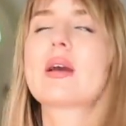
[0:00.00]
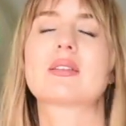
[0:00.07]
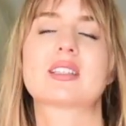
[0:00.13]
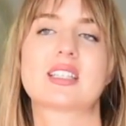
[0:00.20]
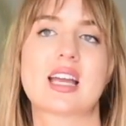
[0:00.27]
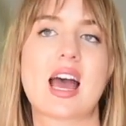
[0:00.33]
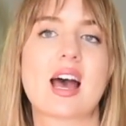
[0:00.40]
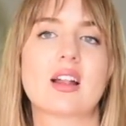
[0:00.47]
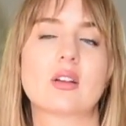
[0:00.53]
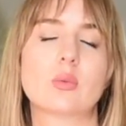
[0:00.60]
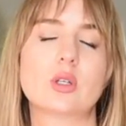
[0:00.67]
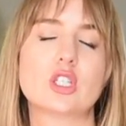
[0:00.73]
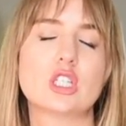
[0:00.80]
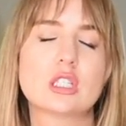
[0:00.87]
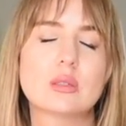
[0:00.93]
be able to tell
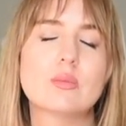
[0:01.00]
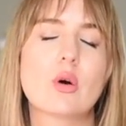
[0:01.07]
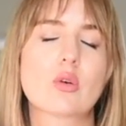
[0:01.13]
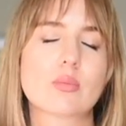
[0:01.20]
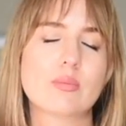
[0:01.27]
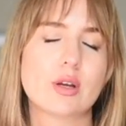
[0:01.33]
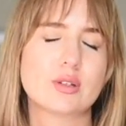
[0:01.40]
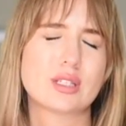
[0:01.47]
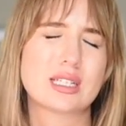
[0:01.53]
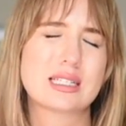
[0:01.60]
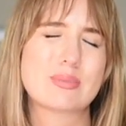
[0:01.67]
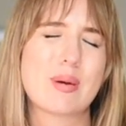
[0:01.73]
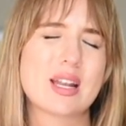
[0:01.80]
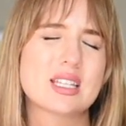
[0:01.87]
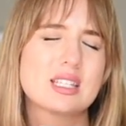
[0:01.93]
which is the most
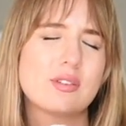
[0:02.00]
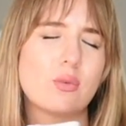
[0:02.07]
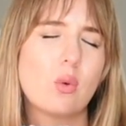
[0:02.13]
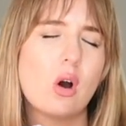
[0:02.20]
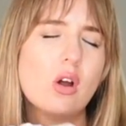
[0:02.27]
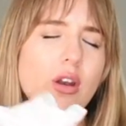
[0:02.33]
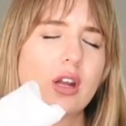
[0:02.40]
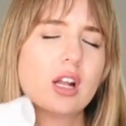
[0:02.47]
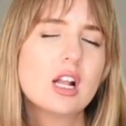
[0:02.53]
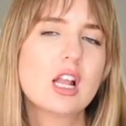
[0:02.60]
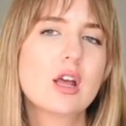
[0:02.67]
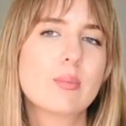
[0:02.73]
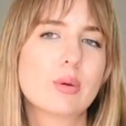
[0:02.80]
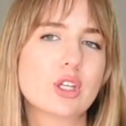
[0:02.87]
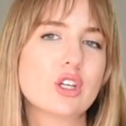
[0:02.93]
expensive one,
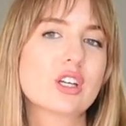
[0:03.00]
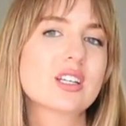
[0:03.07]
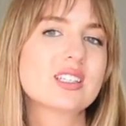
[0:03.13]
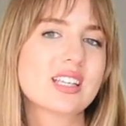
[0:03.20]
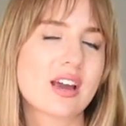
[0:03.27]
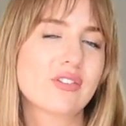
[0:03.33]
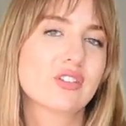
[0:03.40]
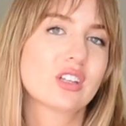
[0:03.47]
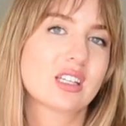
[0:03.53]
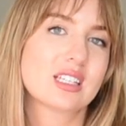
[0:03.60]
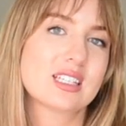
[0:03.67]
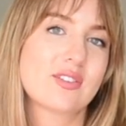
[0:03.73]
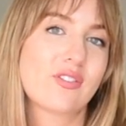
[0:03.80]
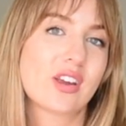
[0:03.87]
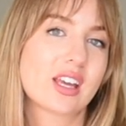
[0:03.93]
but you can
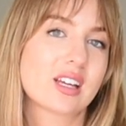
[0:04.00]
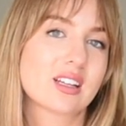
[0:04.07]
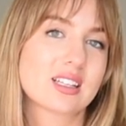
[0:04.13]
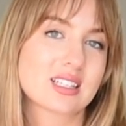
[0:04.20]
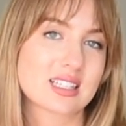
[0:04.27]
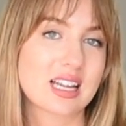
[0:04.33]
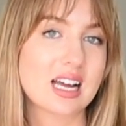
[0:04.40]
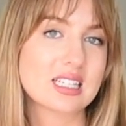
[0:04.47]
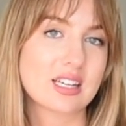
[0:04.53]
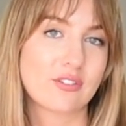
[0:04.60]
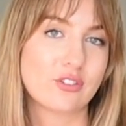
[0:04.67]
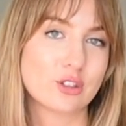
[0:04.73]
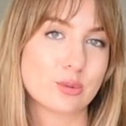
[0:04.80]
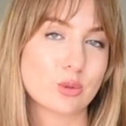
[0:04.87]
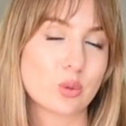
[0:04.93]
definitely feel a slight
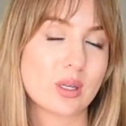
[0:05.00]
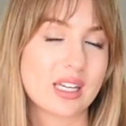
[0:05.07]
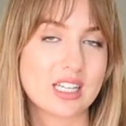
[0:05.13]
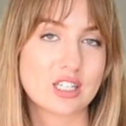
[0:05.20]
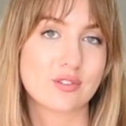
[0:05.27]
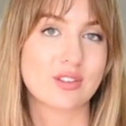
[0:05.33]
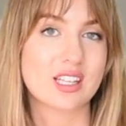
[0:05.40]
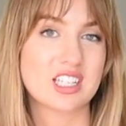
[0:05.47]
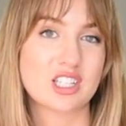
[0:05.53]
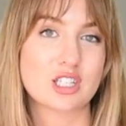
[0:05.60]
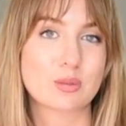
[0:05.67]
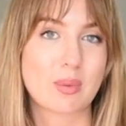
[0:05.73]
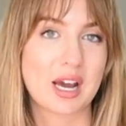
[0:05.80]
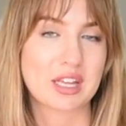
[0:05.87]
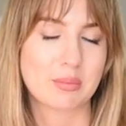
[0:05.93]
difference between each of these
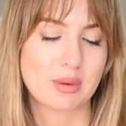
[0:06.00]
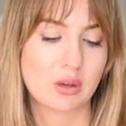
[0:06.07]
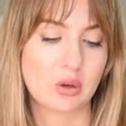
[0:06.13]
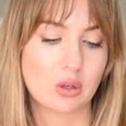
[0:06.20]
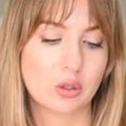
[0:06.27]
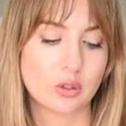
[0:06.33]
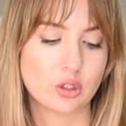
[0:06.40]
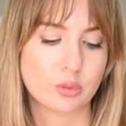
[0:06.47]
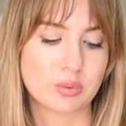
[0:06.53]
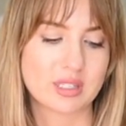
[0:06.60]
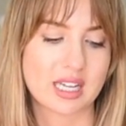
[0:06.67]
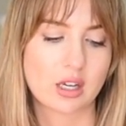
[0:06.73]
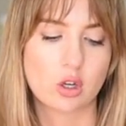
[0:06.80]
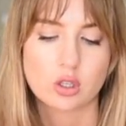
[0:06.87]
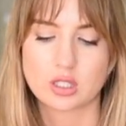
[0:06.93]
despite them being all
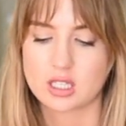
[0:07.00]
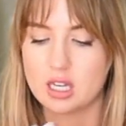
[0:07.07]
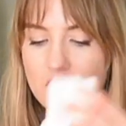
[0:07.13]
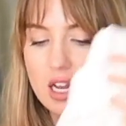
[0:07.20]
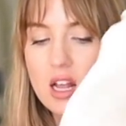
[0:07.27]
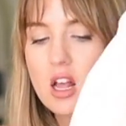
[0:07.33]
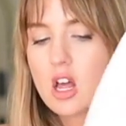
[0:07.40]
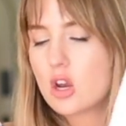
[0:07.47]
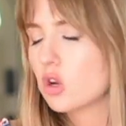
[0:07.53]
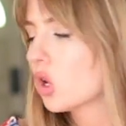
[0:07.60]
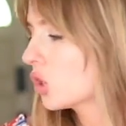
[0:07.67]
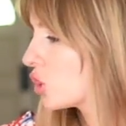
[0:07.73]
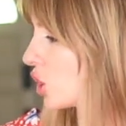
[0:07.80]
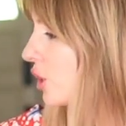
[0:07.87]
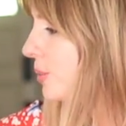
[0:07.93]
100% cotton.
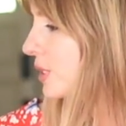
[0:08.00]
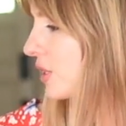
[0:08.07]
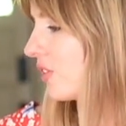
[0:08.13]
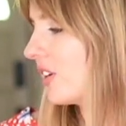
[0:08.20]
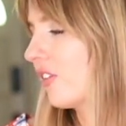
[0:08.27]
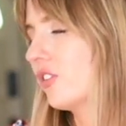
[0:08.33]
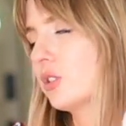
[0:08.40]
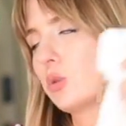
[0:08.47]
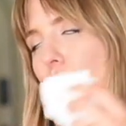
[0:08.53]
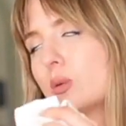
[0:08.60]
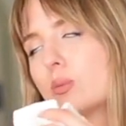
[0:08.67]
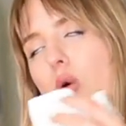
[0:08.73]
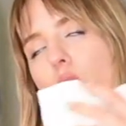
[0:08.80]
Not too much of a difference between